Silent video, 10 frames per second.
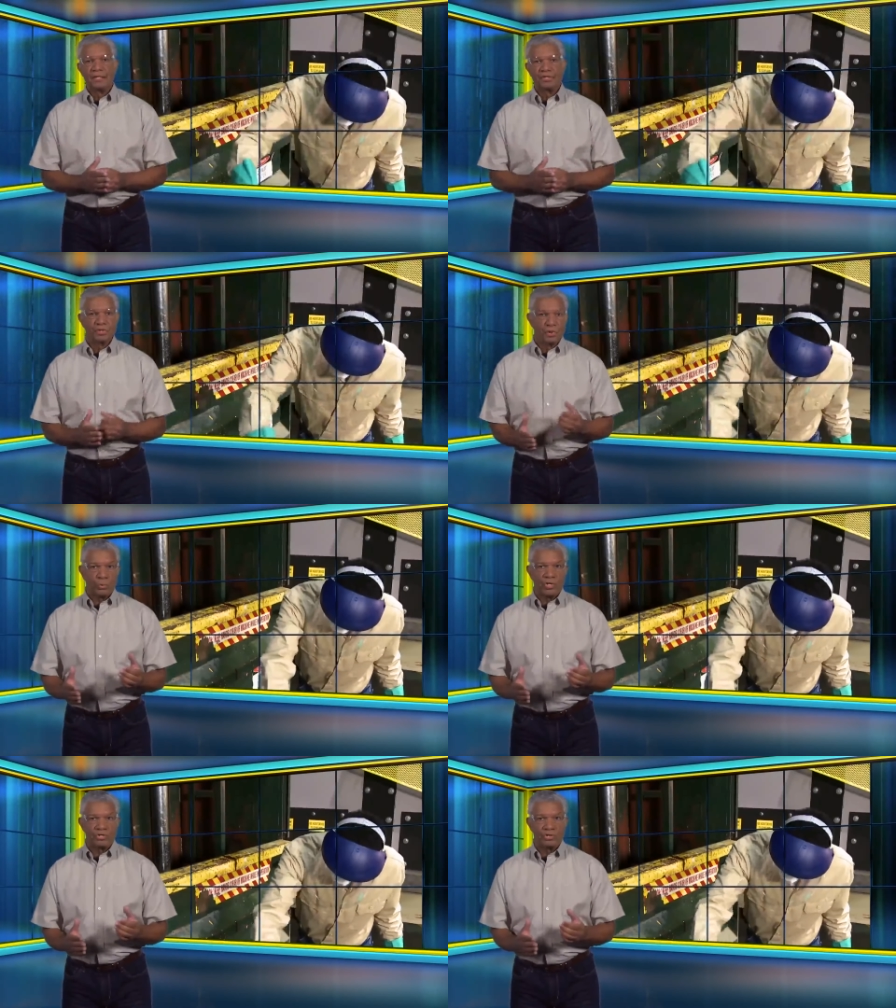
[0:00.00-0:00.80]

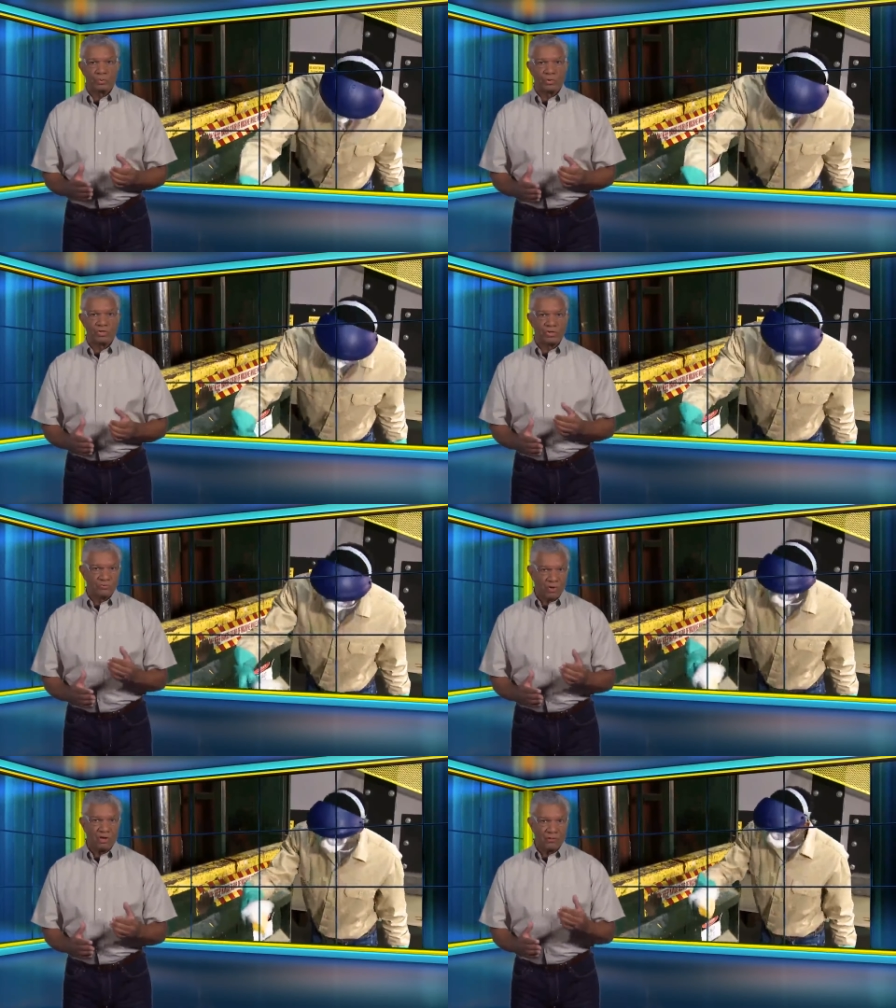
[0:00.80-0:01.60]
Situations which
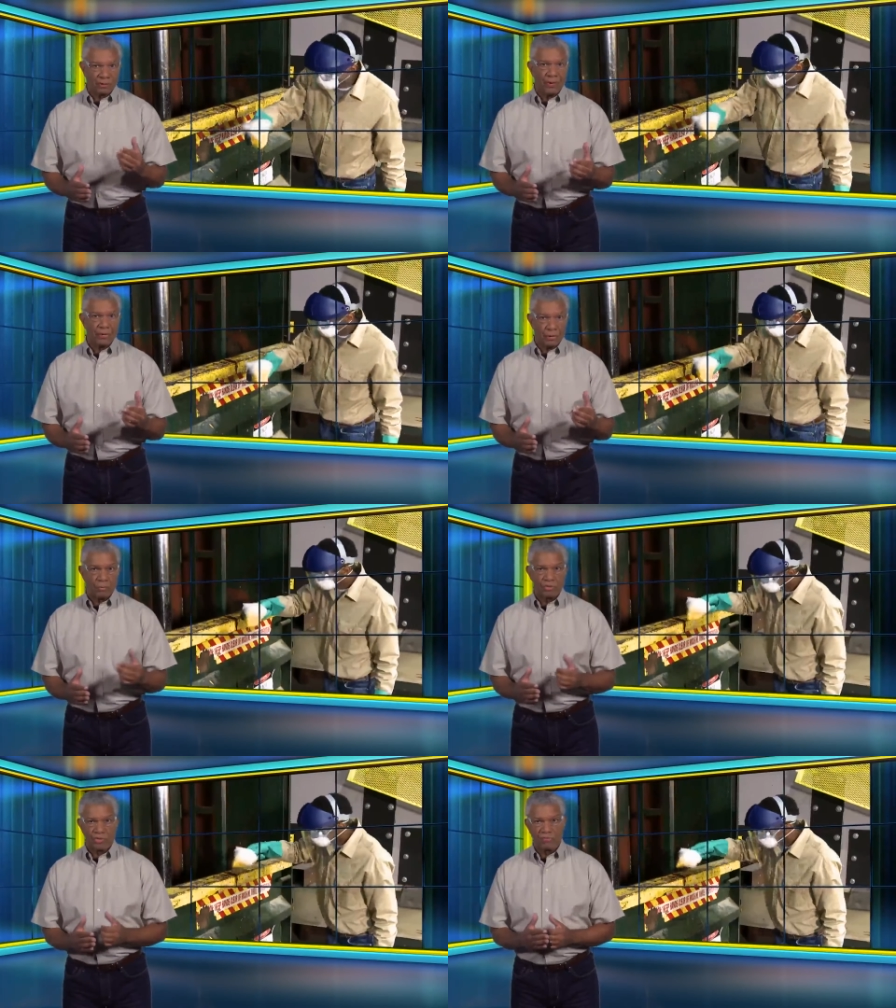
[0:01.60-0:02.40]
involve a greater
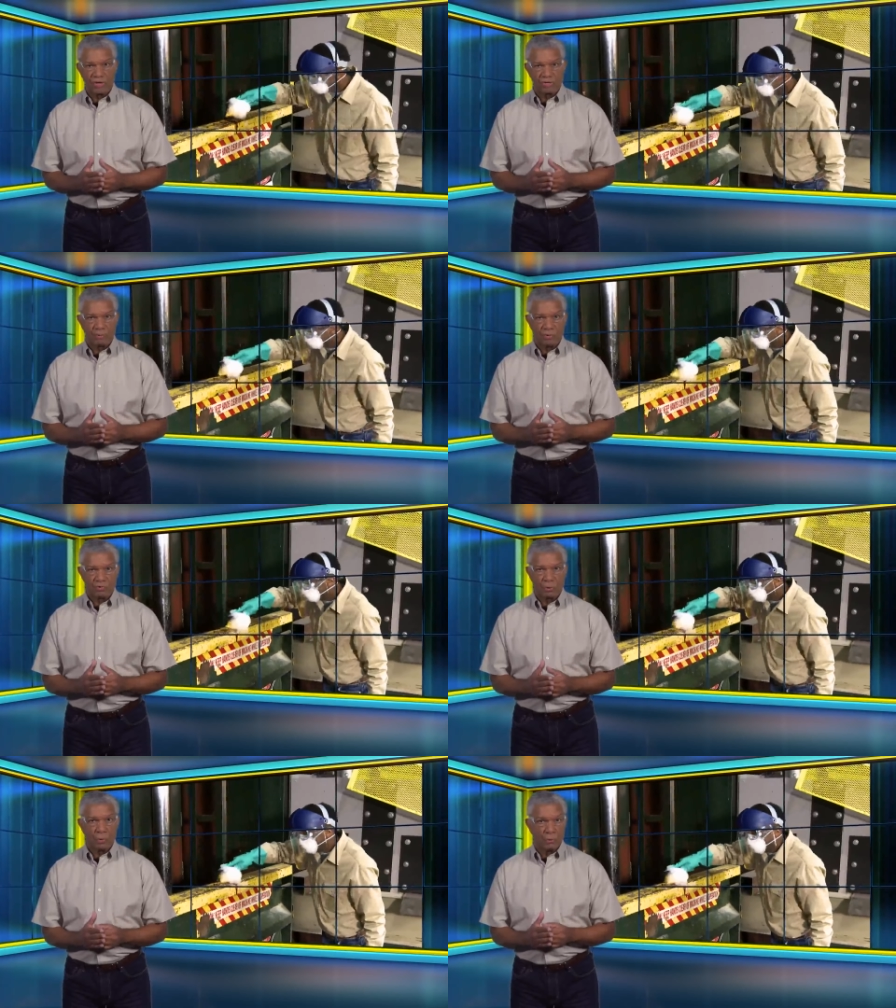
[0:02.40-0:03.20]
risk of
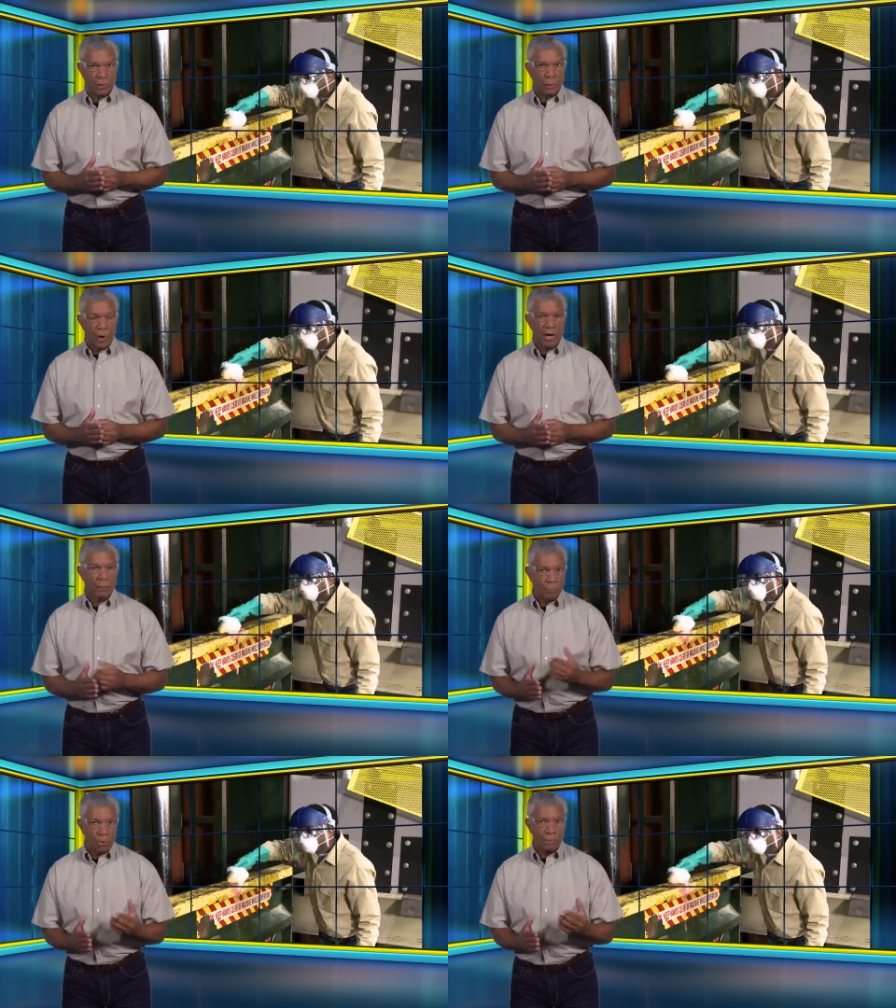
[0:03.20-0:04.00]
exposure will
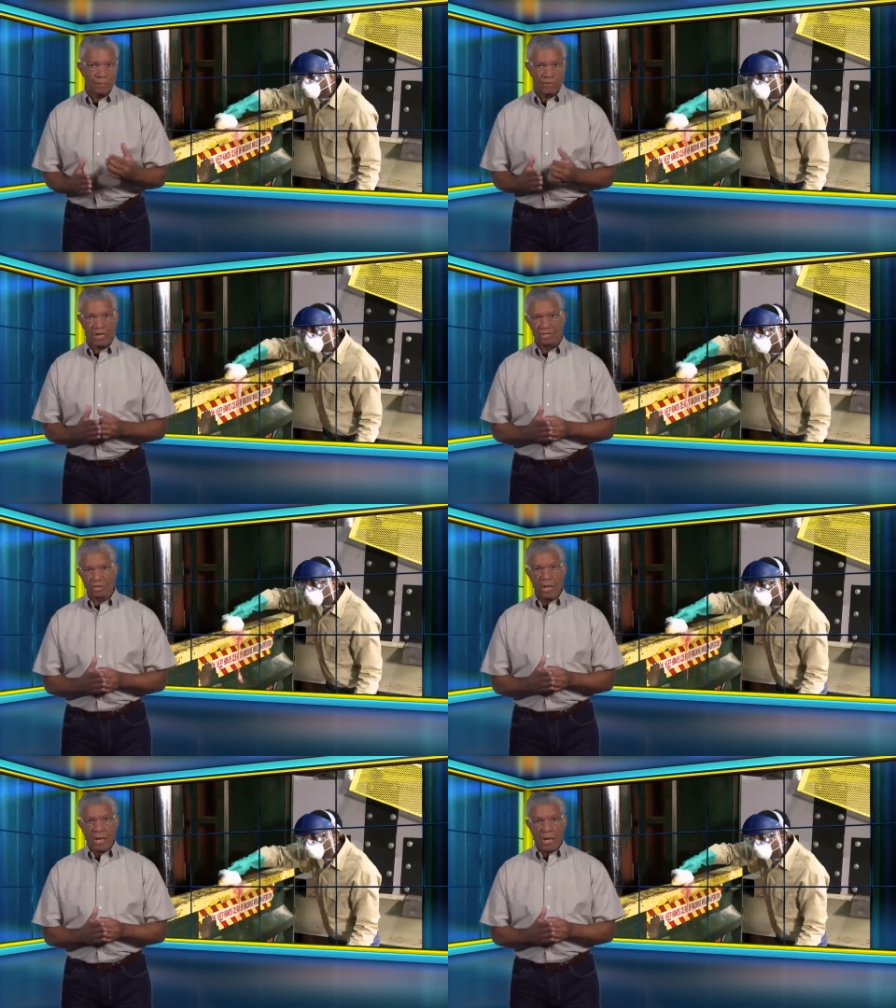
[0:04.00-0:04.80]
require more protection,